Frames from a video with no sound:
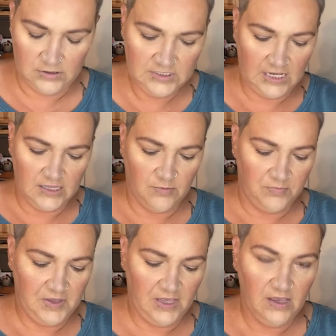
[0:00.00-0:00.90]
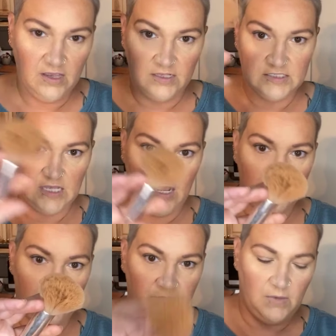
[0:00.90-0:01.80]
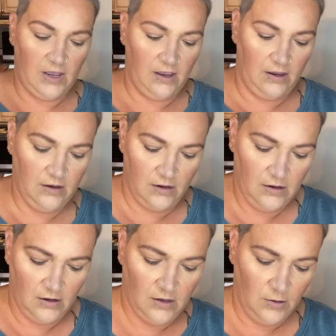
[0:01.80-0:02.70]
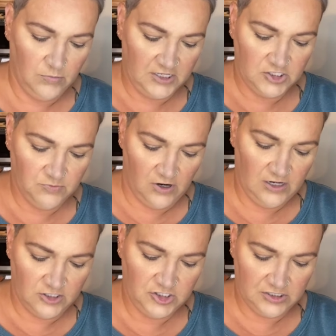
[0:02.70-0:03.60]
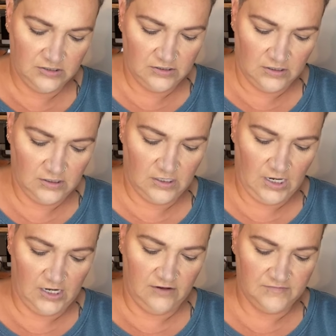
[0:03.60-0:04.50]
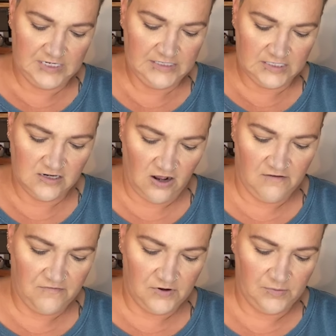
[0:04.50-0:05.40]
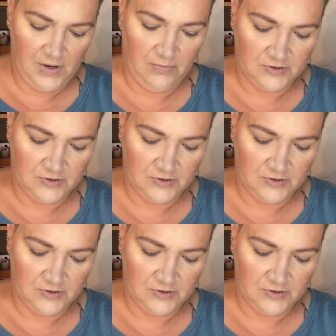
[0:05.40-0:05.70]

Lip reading: take the big side of my blush brush, kind of dust it off on a paper